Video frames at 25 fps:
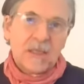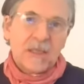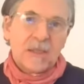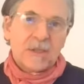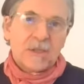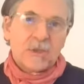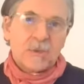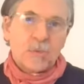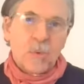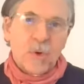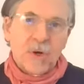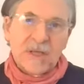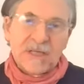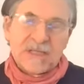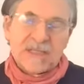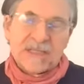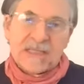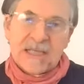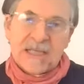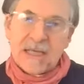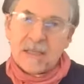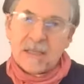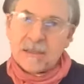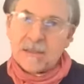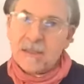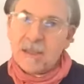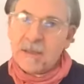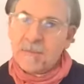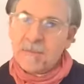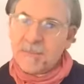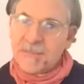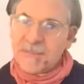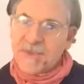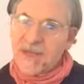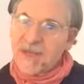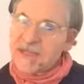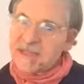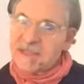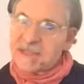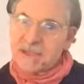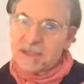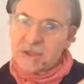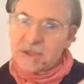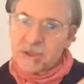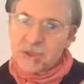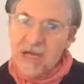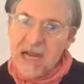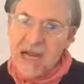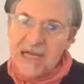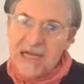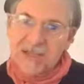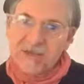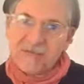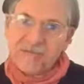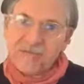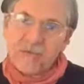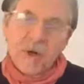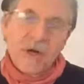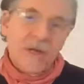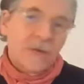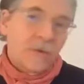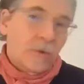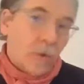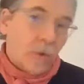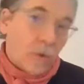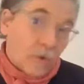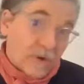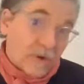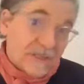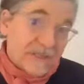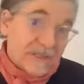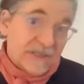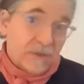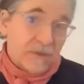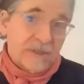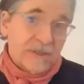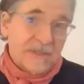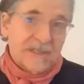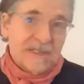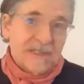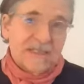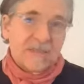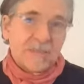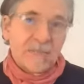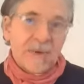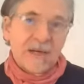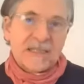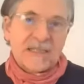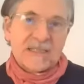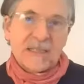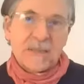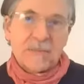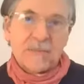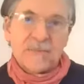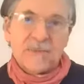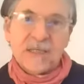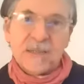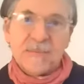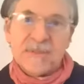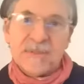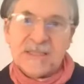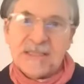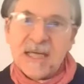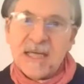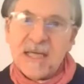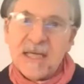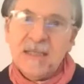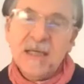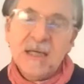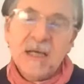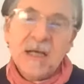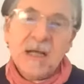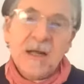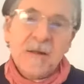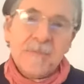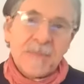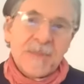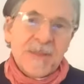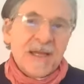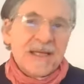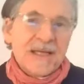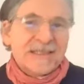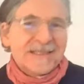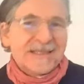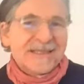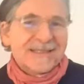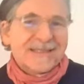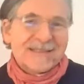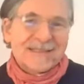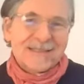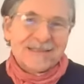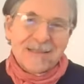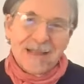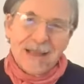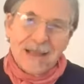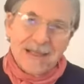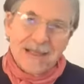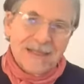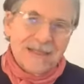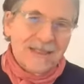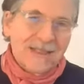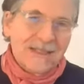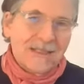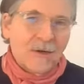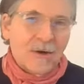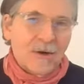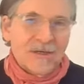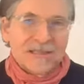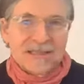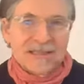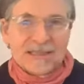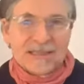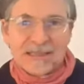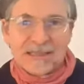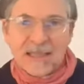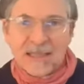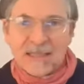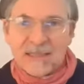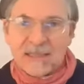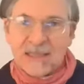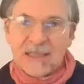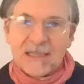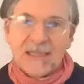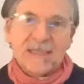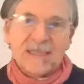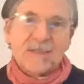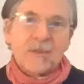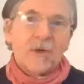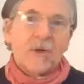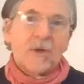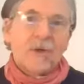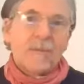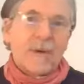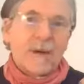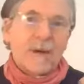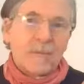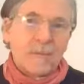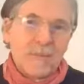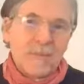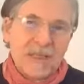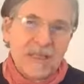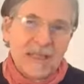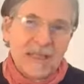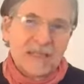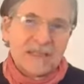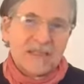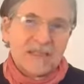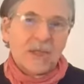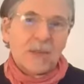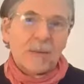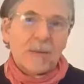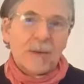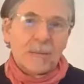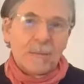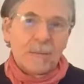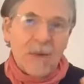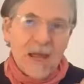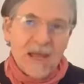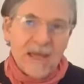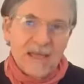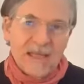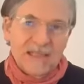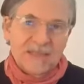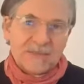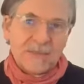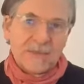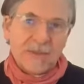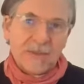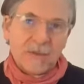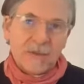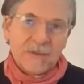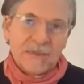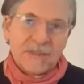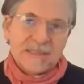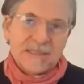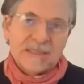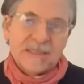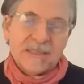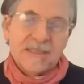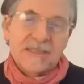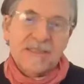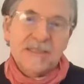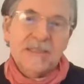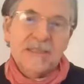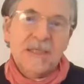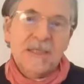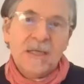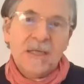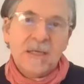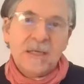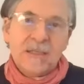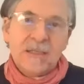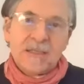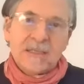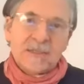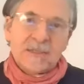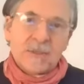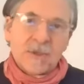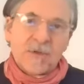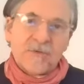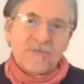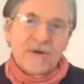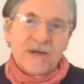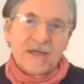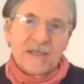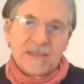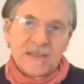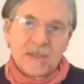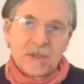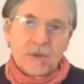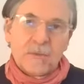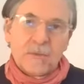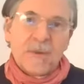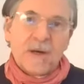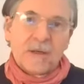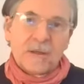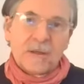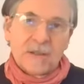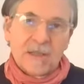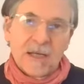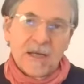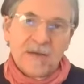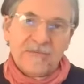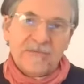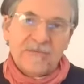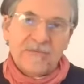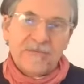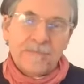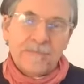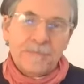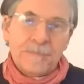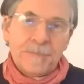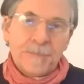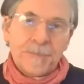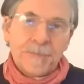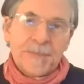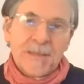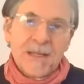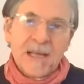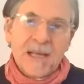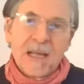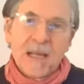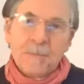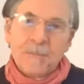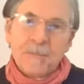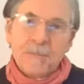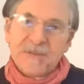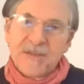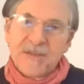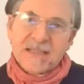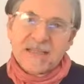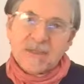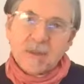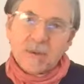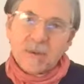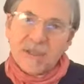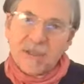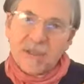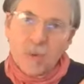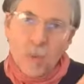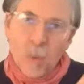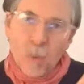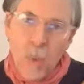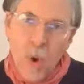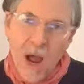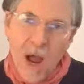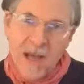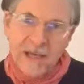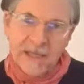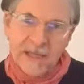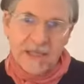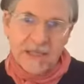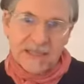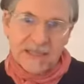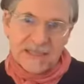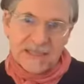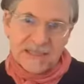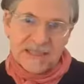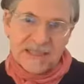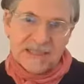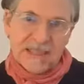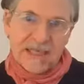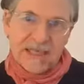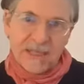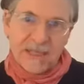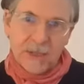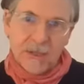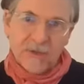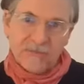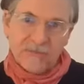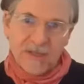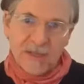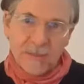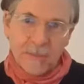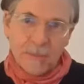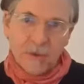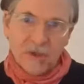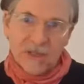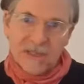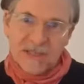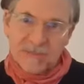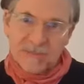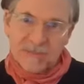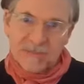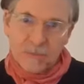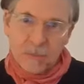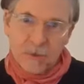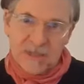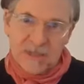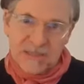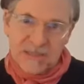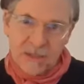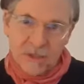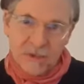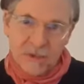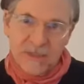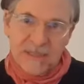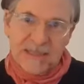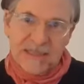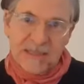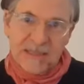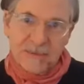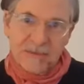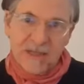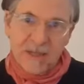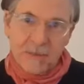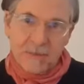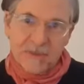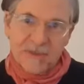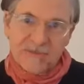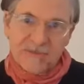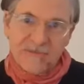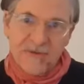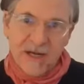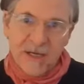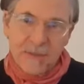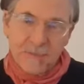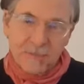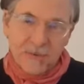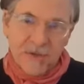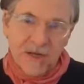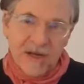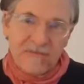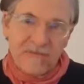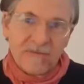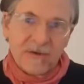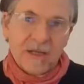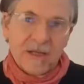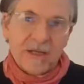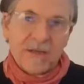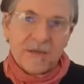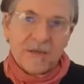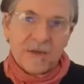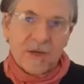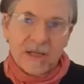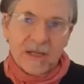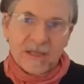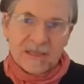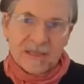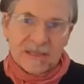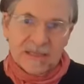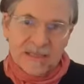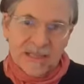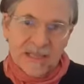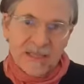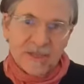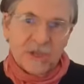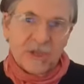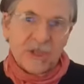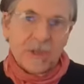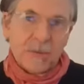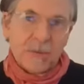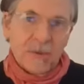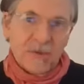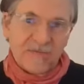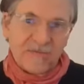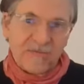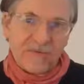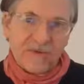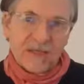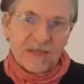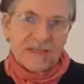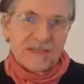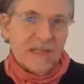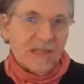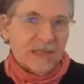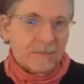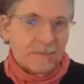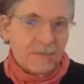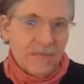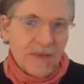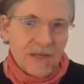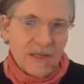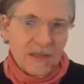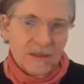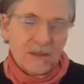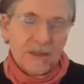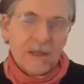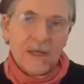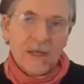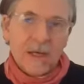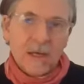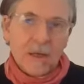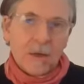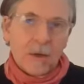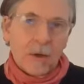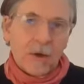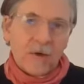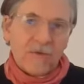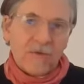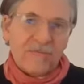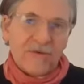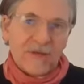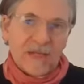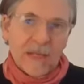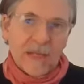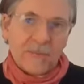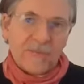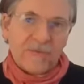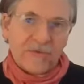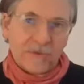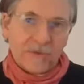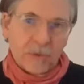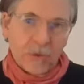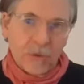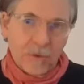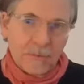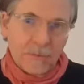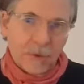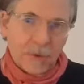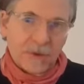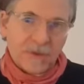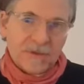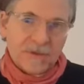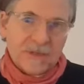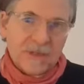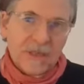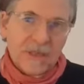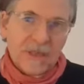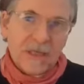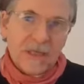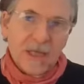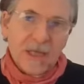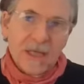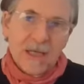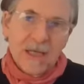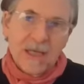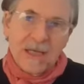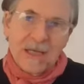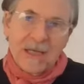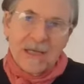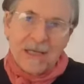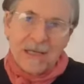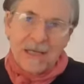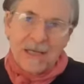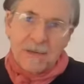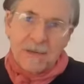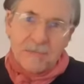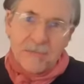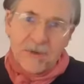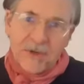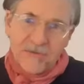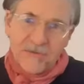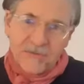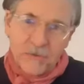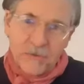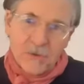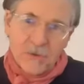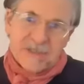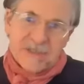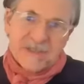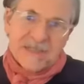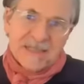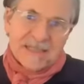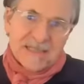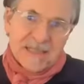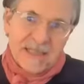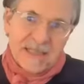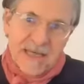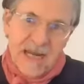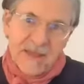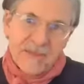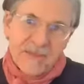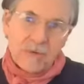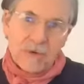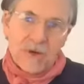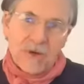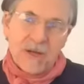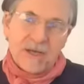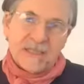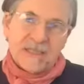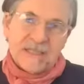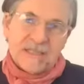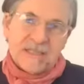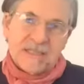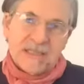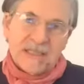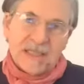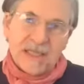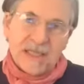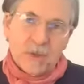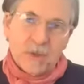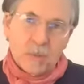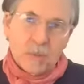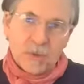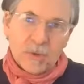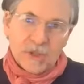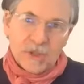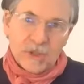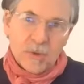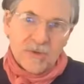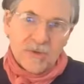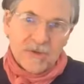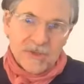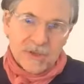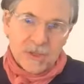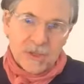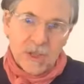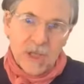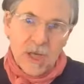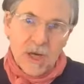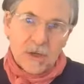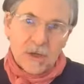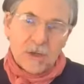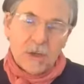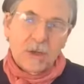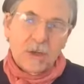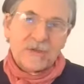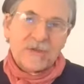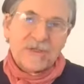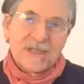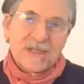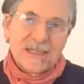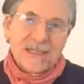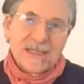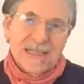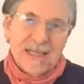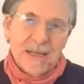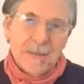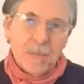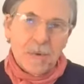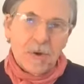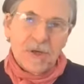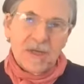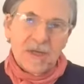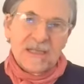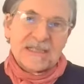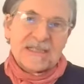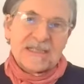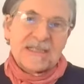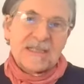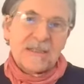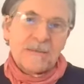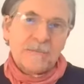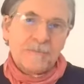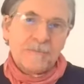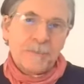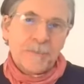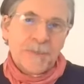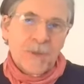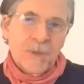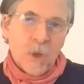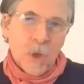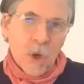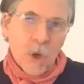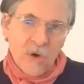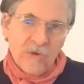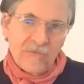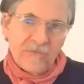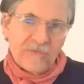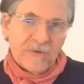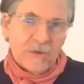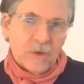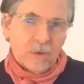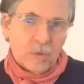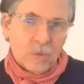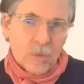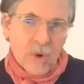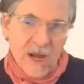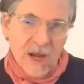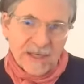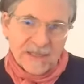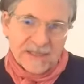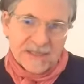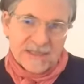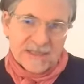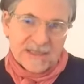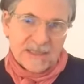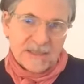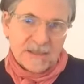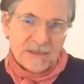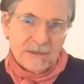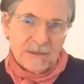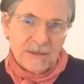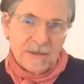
to what extent that is an attractive one, or as critics might sometimes say, it's a slightly narcissistic, it's all about me, it's all about my experiences sort of idea about life. But only one understanding of liberalism, certainly something that was very prevalent in the 19th century with figures like Mill or Wilhelm von Humboldt. But of course, there's another understanding, what Judith Shklar called the liberalism of rights.